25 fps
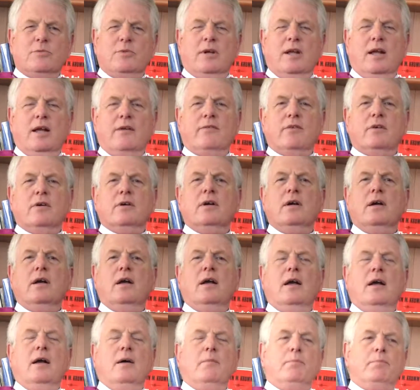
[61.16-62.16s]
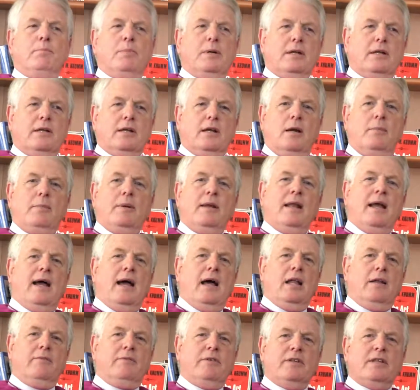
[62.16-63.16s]
whatever. But coming
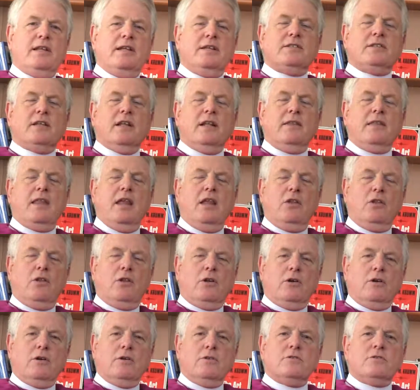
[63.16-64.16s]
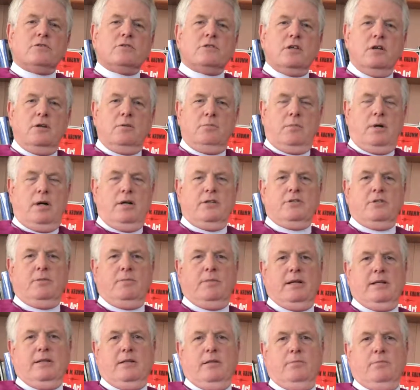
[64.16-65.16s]
out of it, they said they learned so much
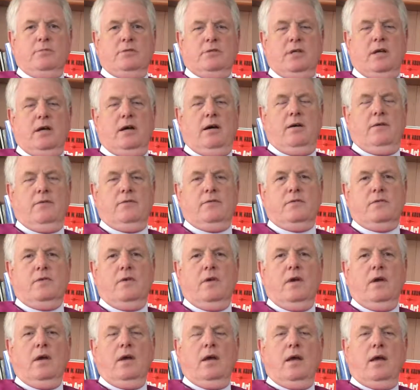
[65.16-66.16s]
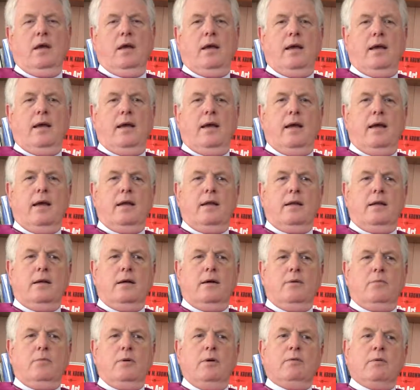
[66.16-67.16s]
about themselves. And
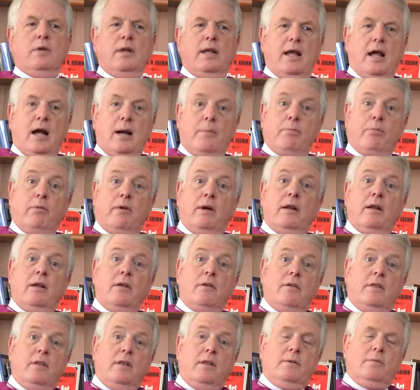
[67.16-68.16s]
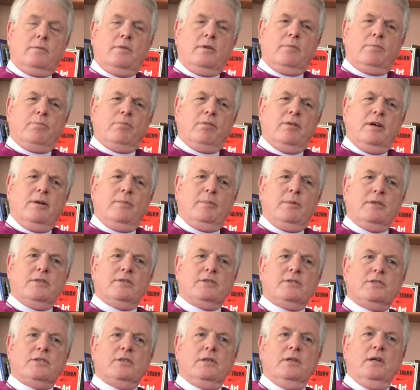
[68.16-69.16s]
we really operate under the
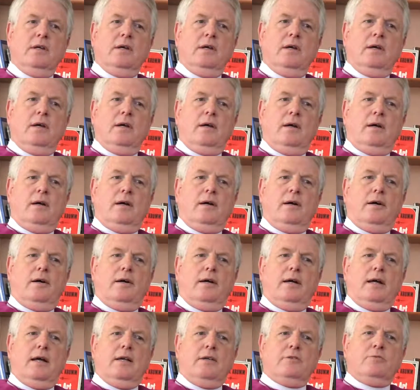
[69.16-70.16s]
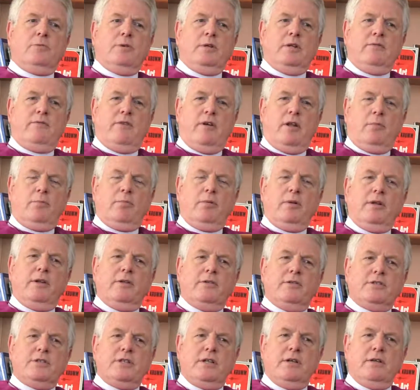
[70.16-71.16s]
premise, as we develop
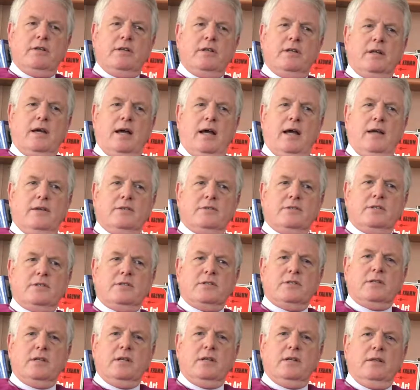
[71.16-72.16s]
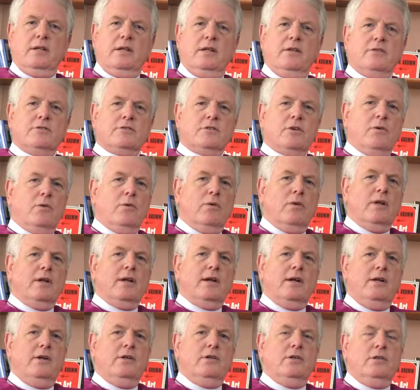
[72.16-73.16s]
leaders here in the diocese, that leaders are
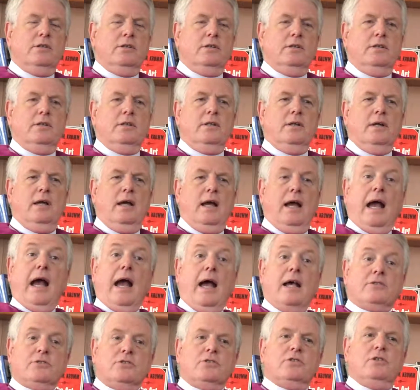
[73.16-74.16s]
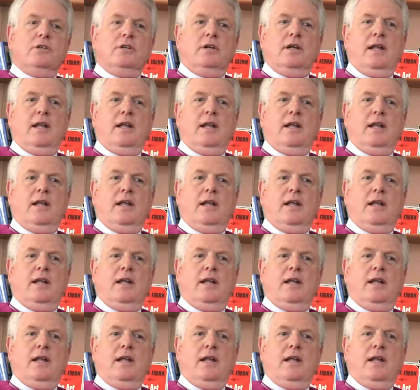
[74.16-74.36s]
only good as